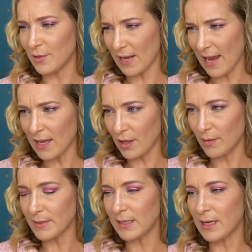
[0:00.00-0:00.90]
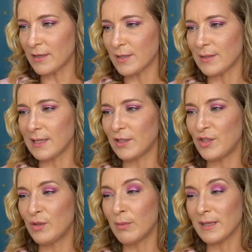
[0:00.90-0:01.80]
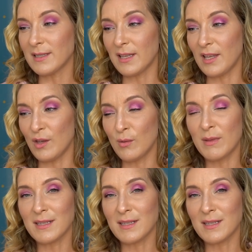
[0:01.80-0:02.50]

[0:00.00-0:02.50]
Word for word: You get eight cubes in here, so it's like two bucks a cube.